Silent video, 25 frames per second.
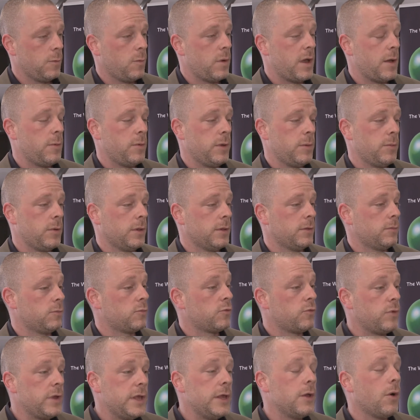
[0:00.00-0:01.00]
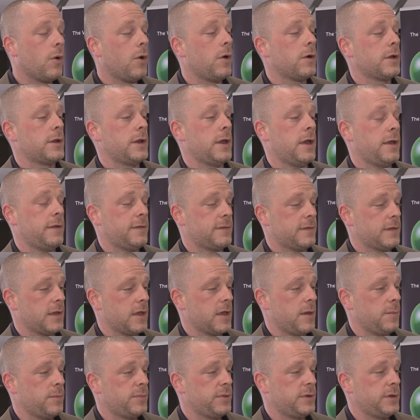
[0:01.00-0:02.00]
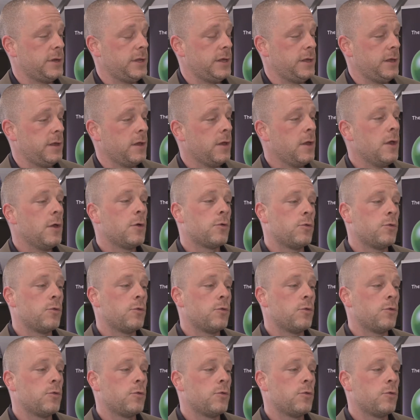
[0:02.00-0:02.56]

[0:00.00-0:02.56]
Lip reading: where we will reorganize the company,